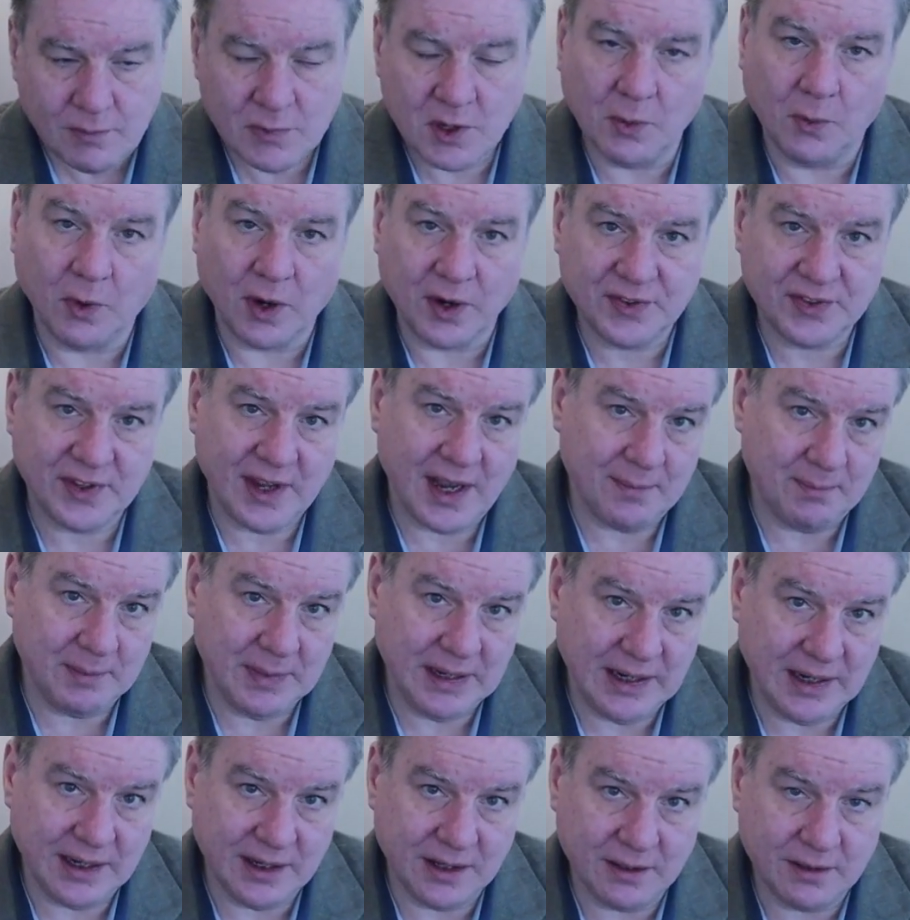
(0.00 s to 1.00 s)
What does that
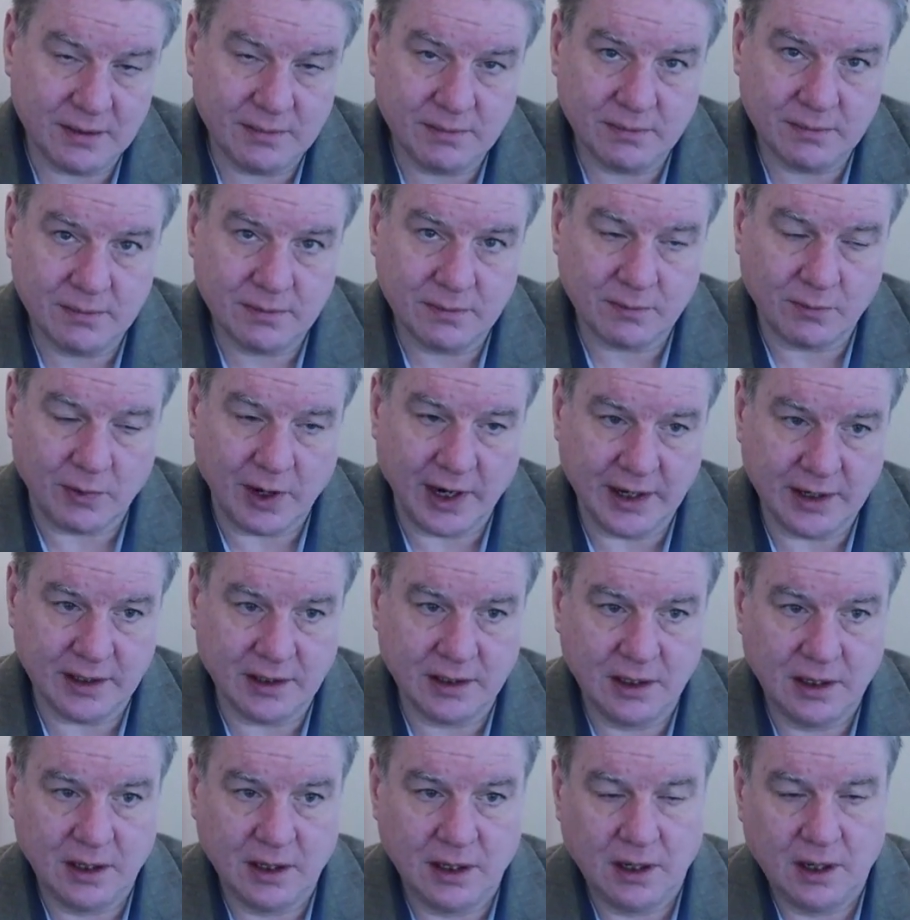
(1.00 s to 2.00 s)
mean, right,
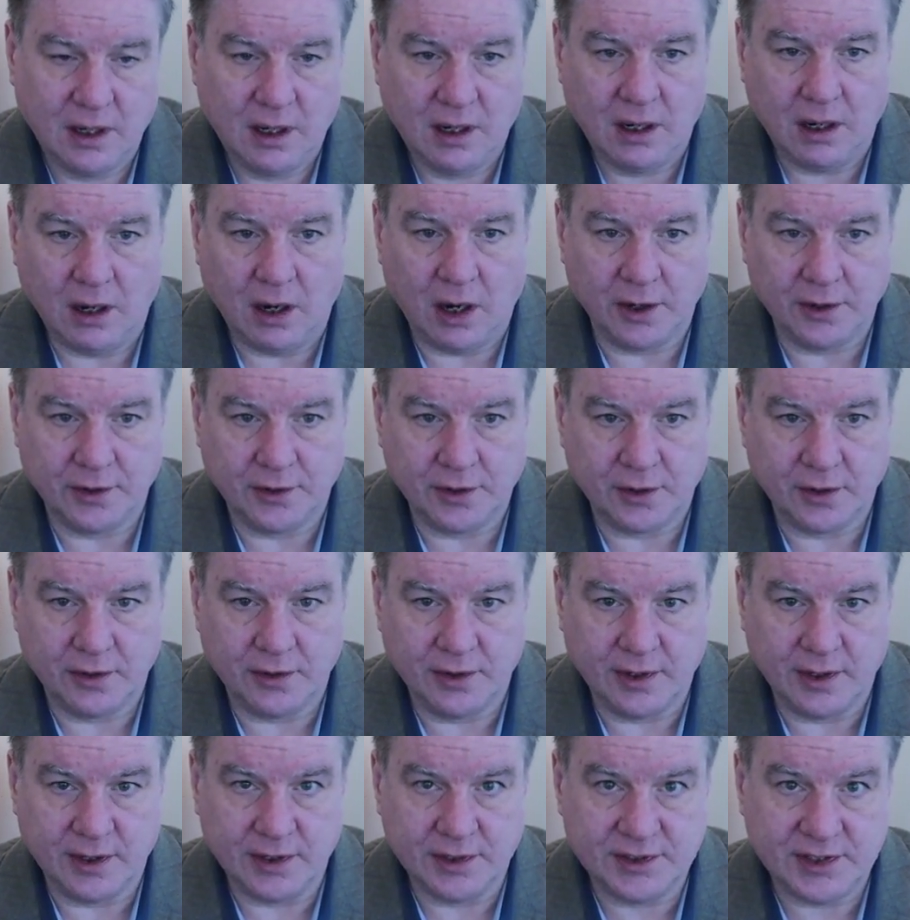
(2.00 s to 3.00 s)
under
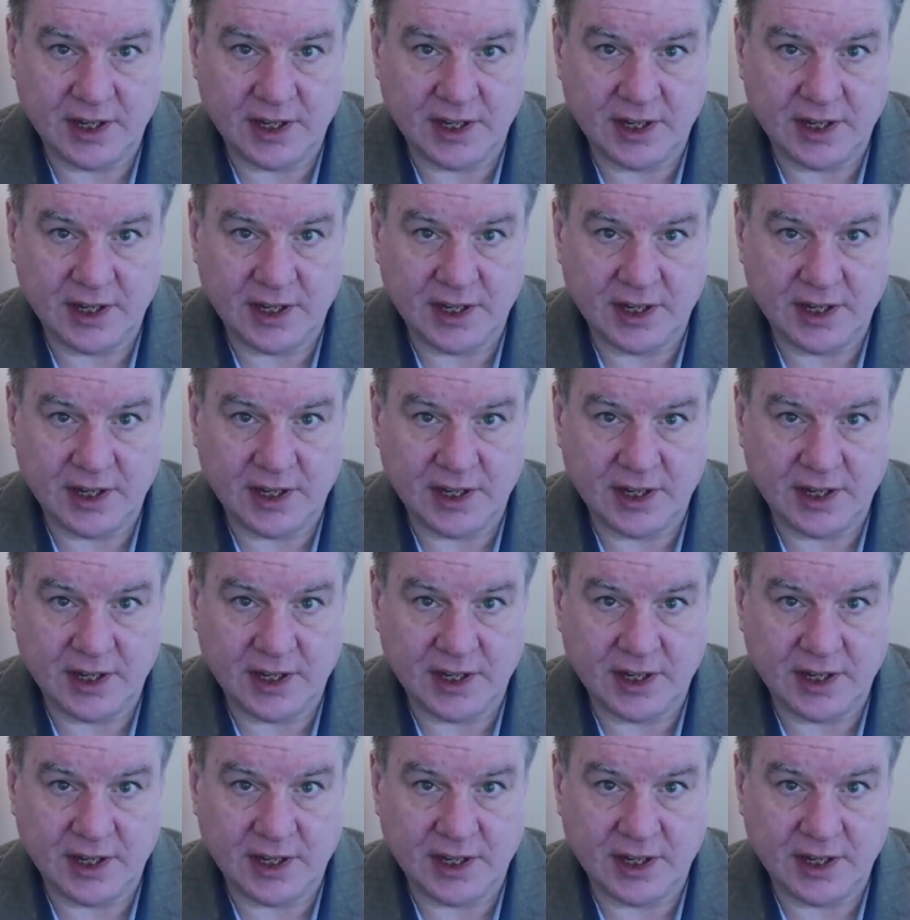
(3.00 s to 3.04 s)
the